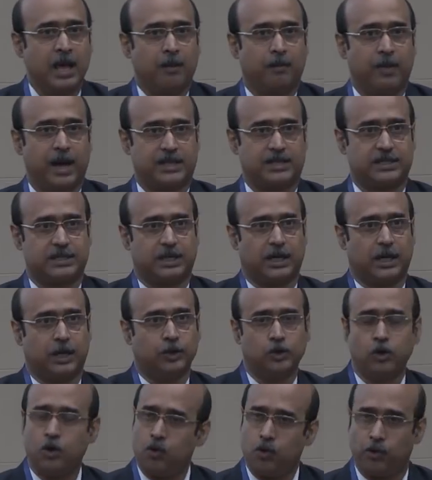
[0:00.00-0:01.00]
But
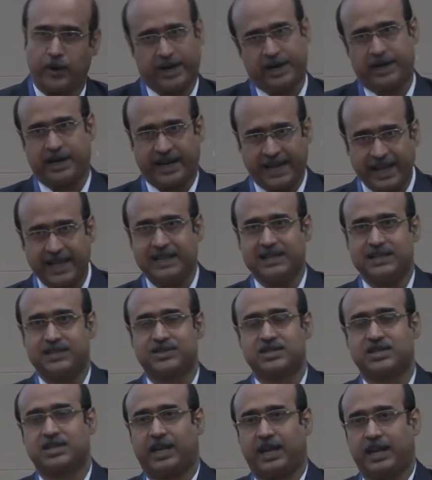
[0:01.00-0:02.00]
nowhere
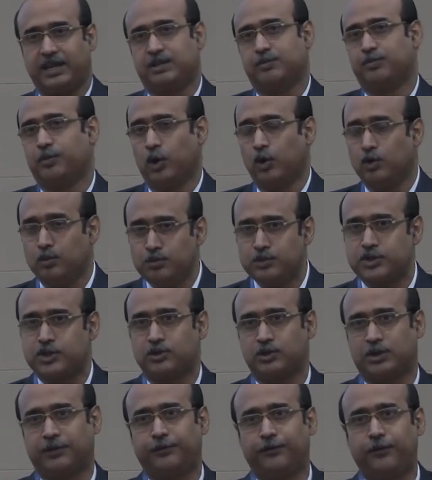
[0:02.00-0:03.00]
else it bloomed
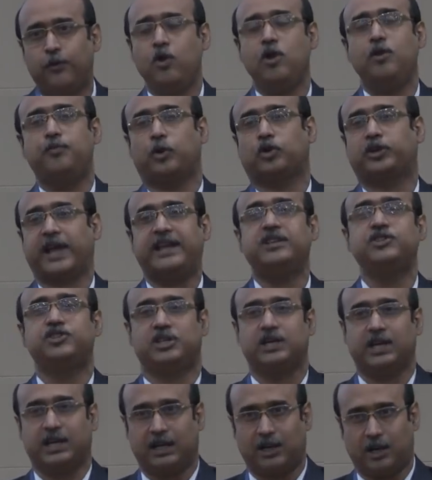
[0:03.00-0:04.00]
to the full
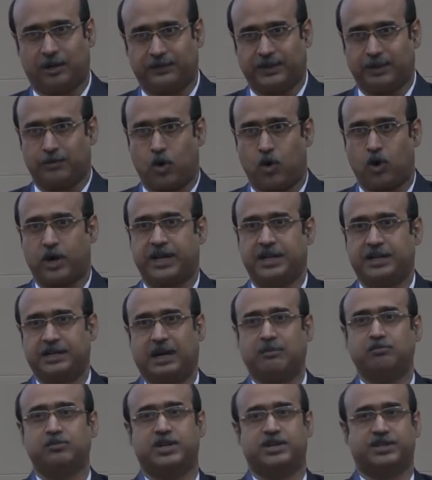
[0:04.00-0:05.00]
potential of the modern
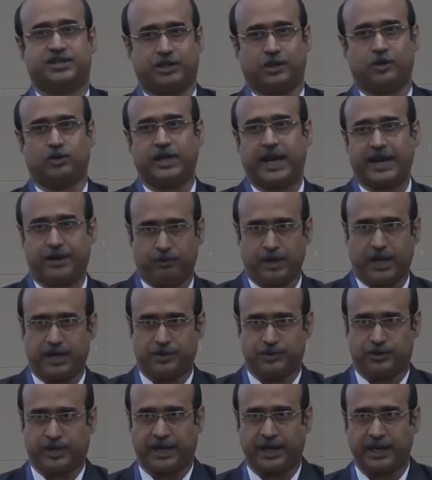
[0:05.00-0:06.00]
number zero that we are
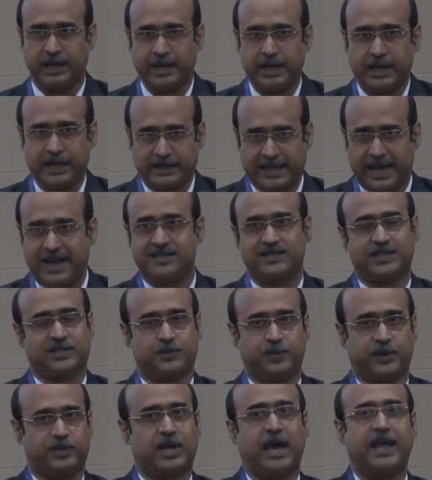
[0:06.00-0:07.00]
using. That's the
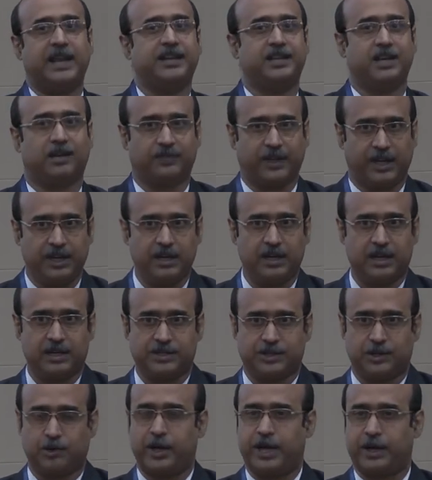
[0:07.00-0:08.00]
speciality of the
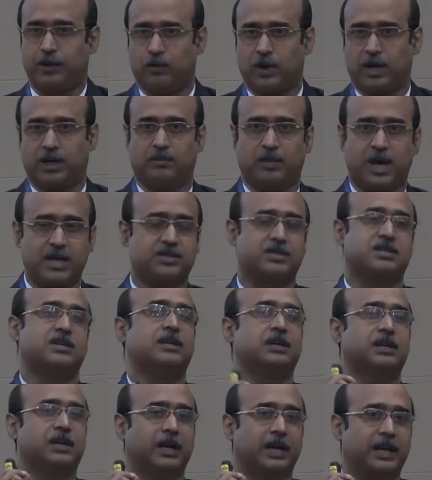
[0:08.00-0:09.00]
Indian zero, and one must
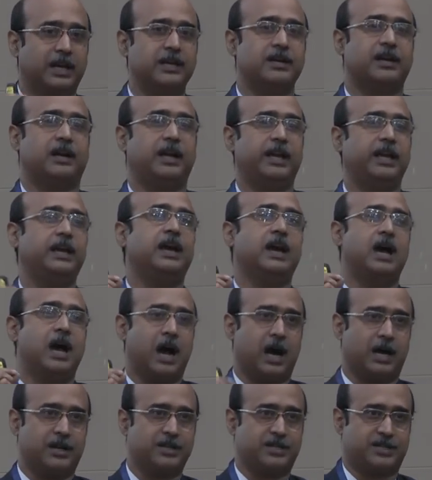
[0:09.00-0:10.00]
clearly
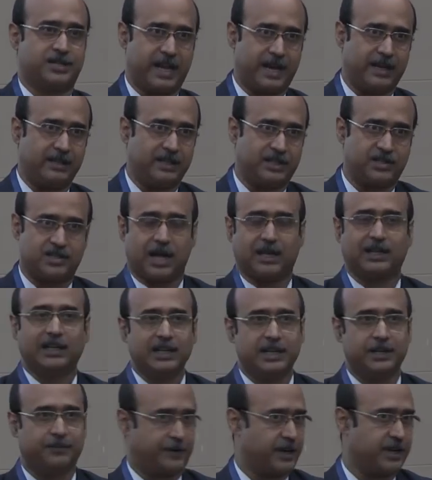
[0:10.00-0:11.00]
understand these
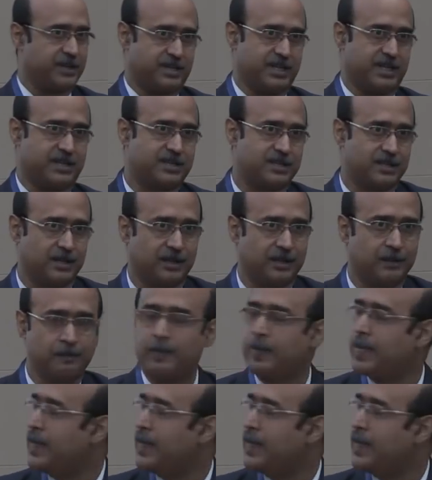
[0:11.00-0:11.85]
subtle differences.